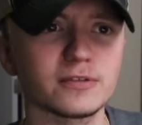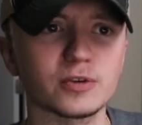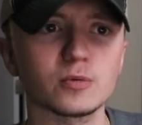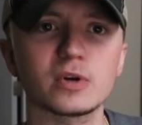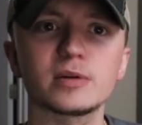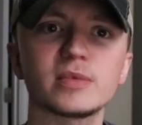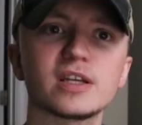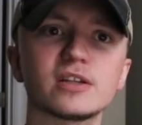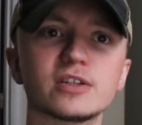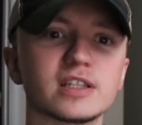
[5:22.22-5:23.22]
if you wanted me
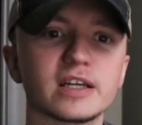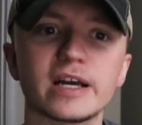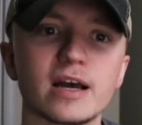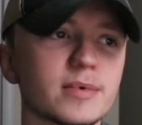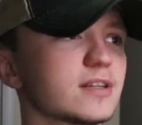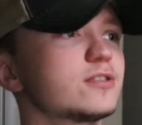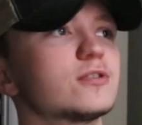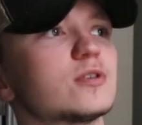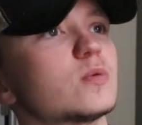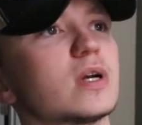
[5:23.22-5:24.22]
to look at the comments
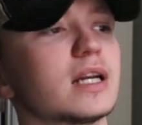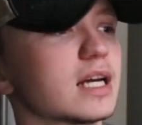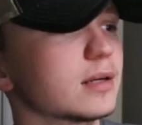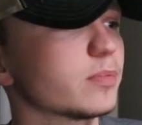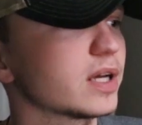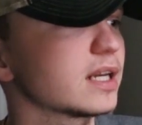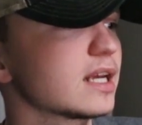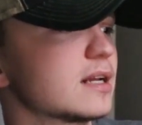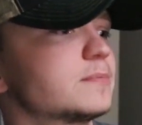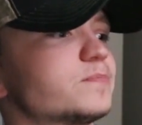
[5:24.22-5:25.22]
or whatnot. But
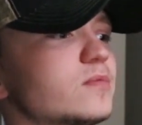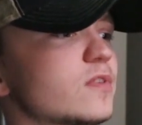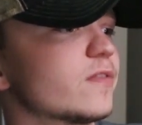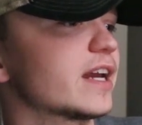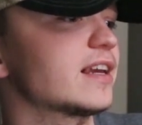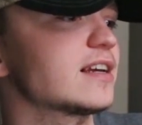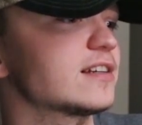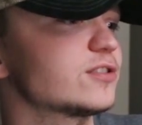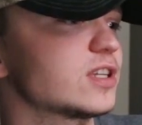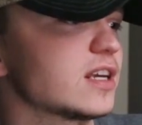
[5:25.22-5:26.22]

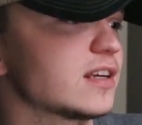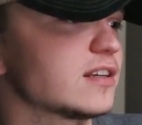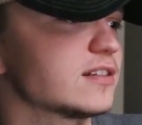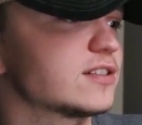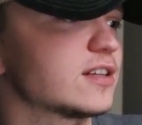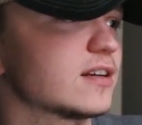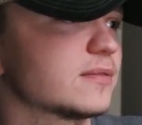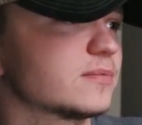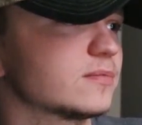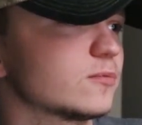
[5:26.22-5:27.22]
Vikings is,
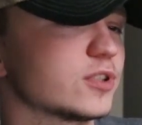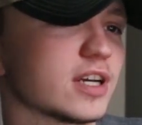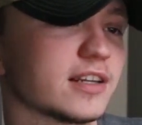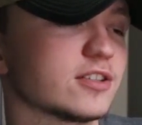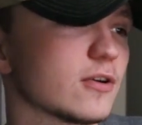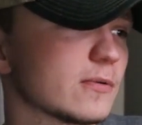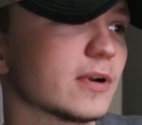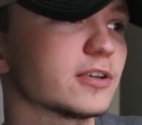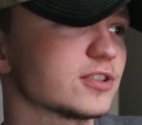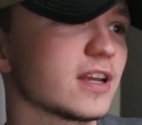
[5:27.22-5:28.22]
which I don't
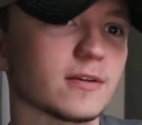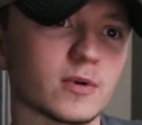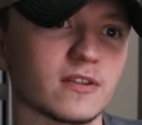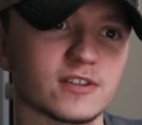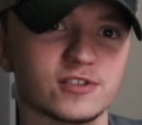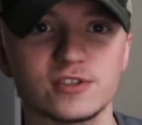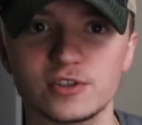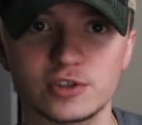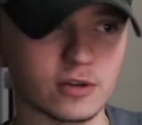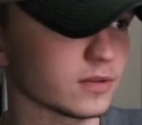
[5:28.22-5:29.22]
understand why this is
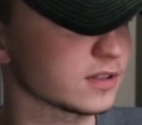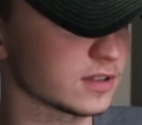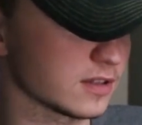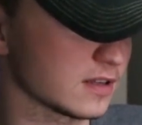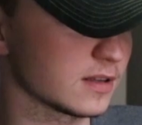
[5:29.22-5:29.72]
the show that's